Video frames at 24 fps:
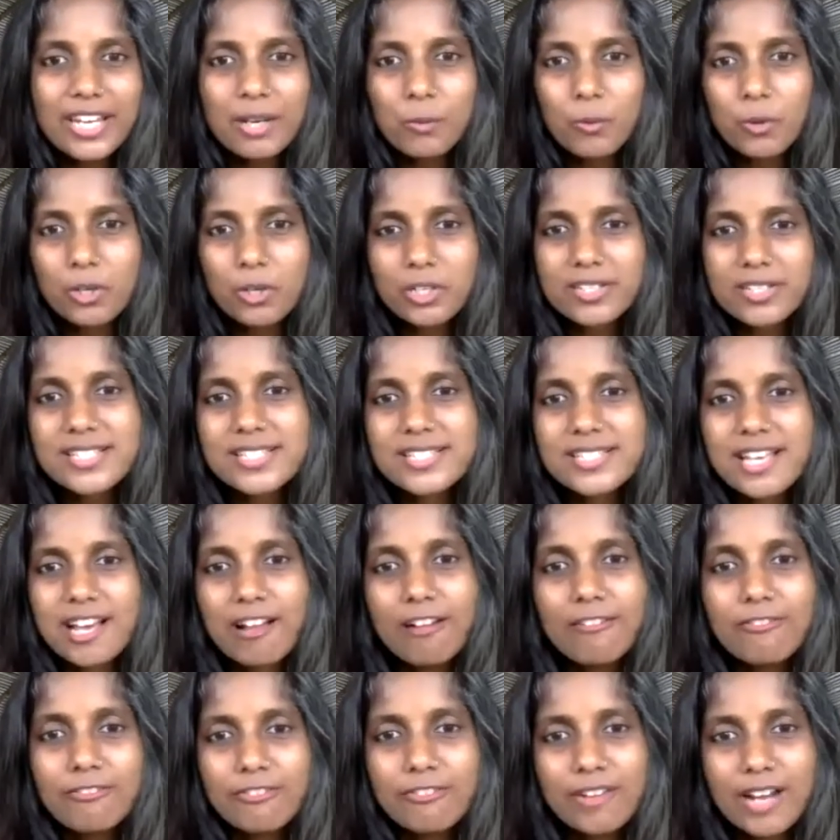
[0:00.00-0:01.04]
what is
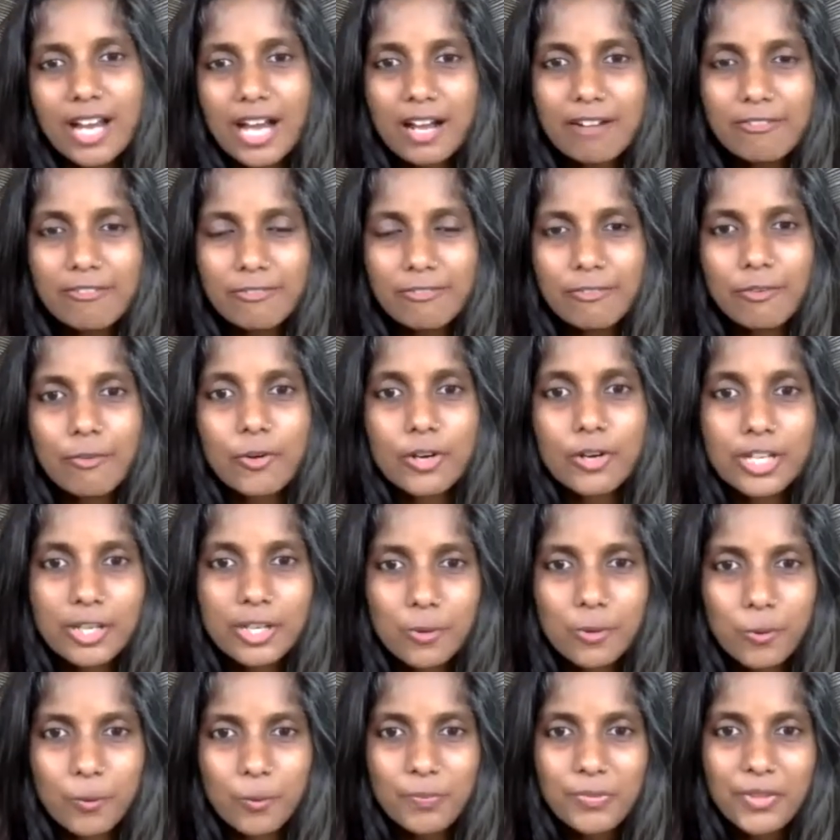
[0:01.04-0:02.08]
self-love for
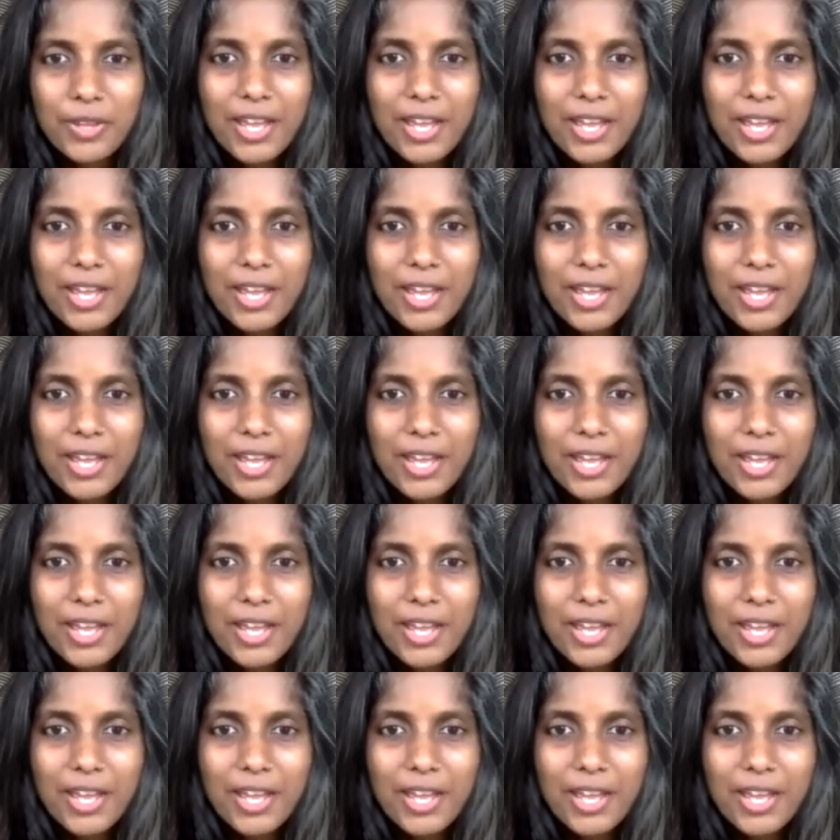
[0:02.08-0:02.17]
you,